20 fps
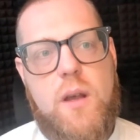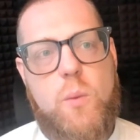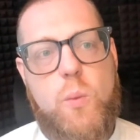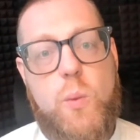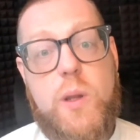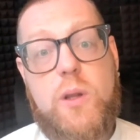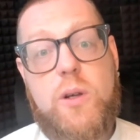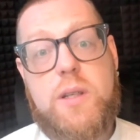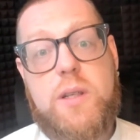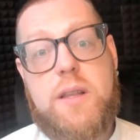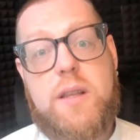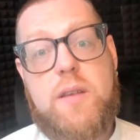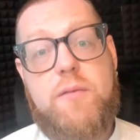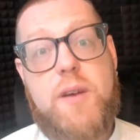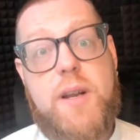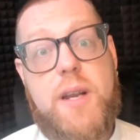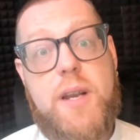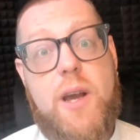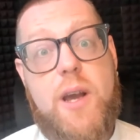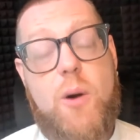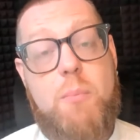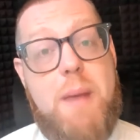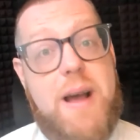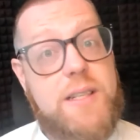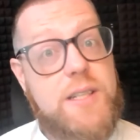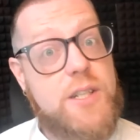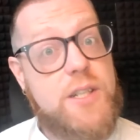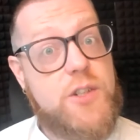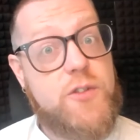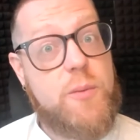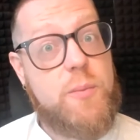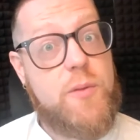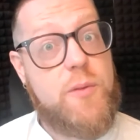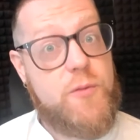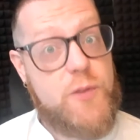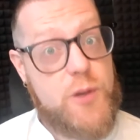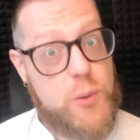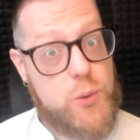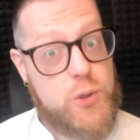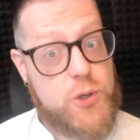We looked at the video Message from the
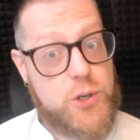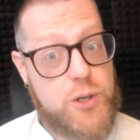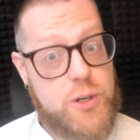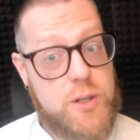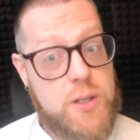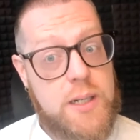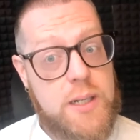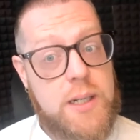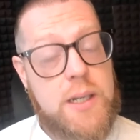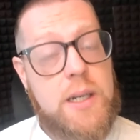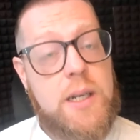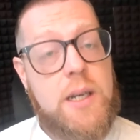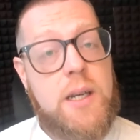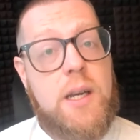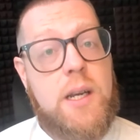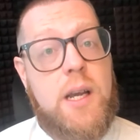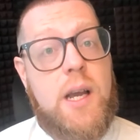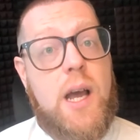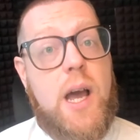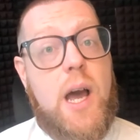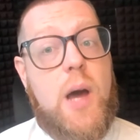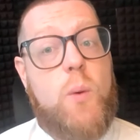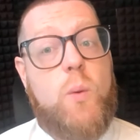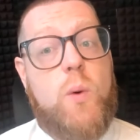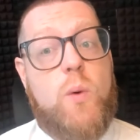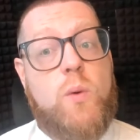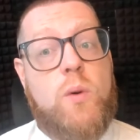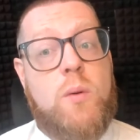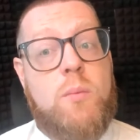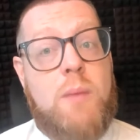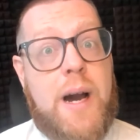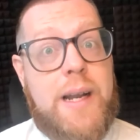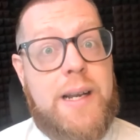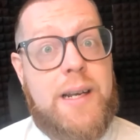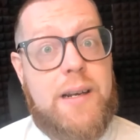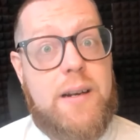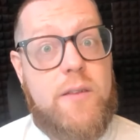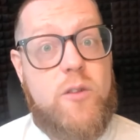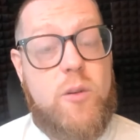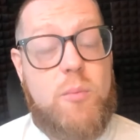Future, and we're
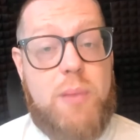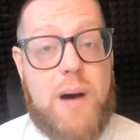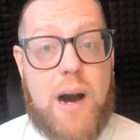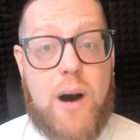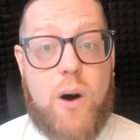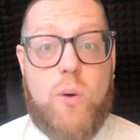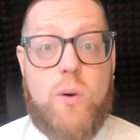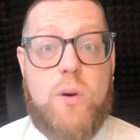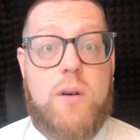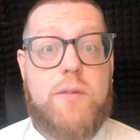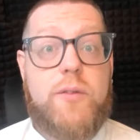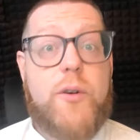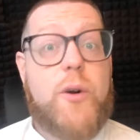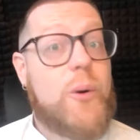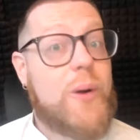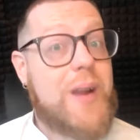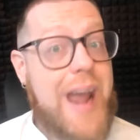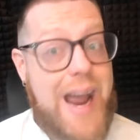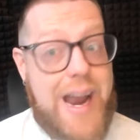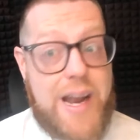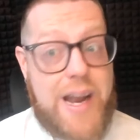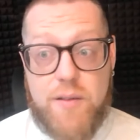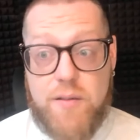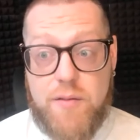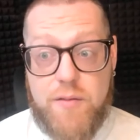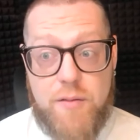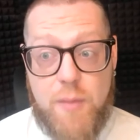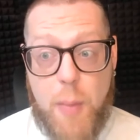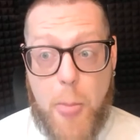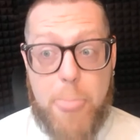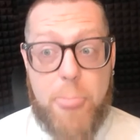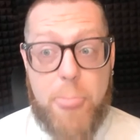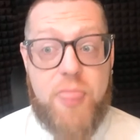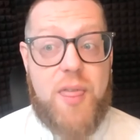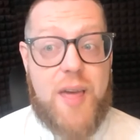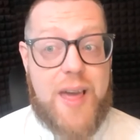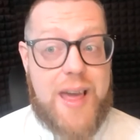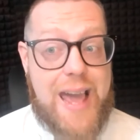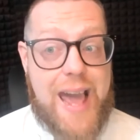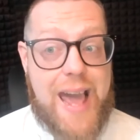reminded of the power of creative
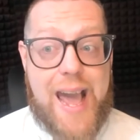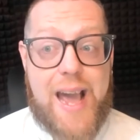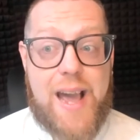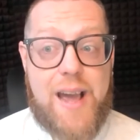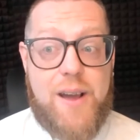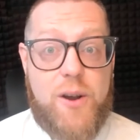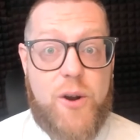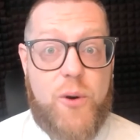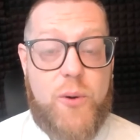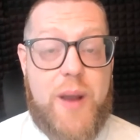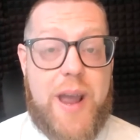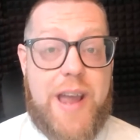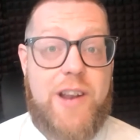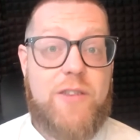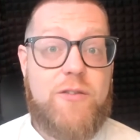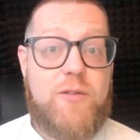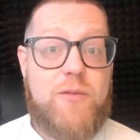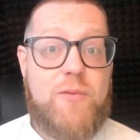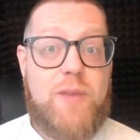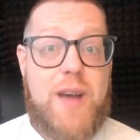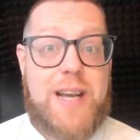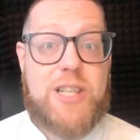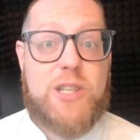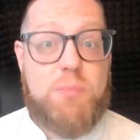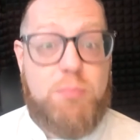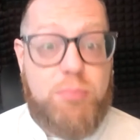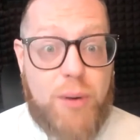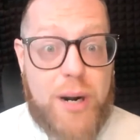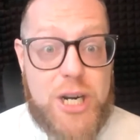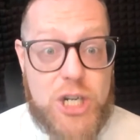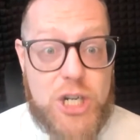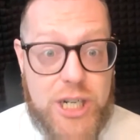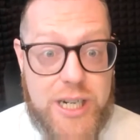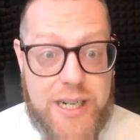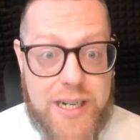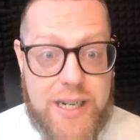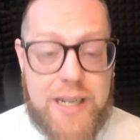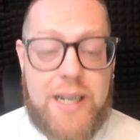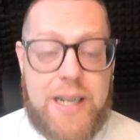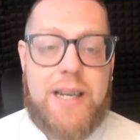thinking, creative
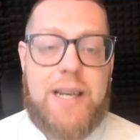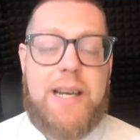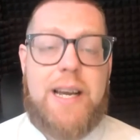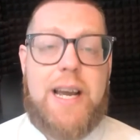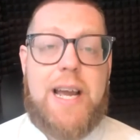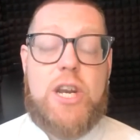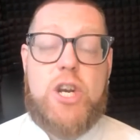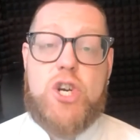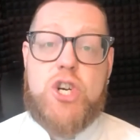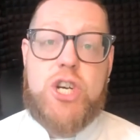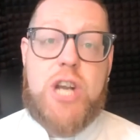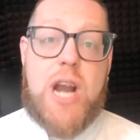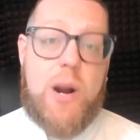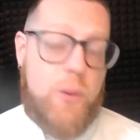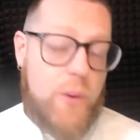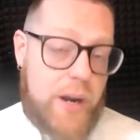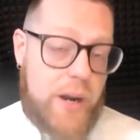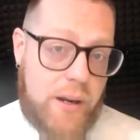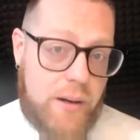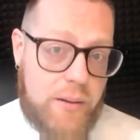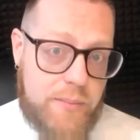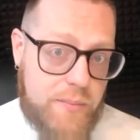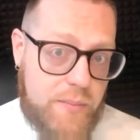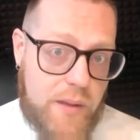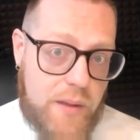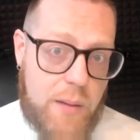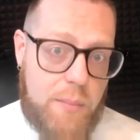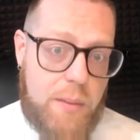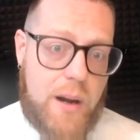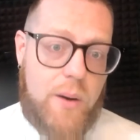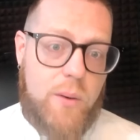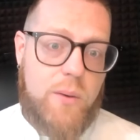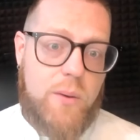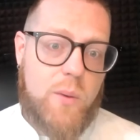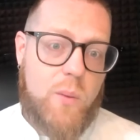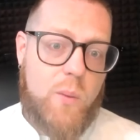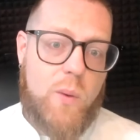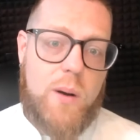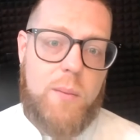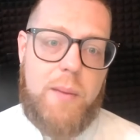expression, and sharing about
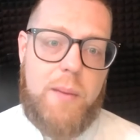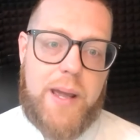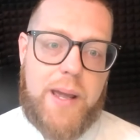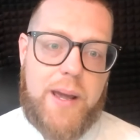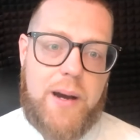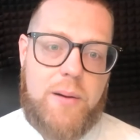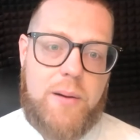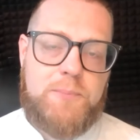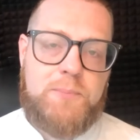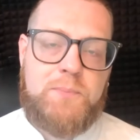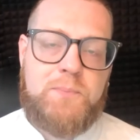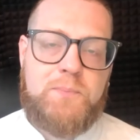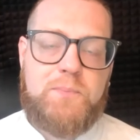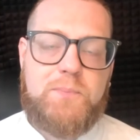what may come.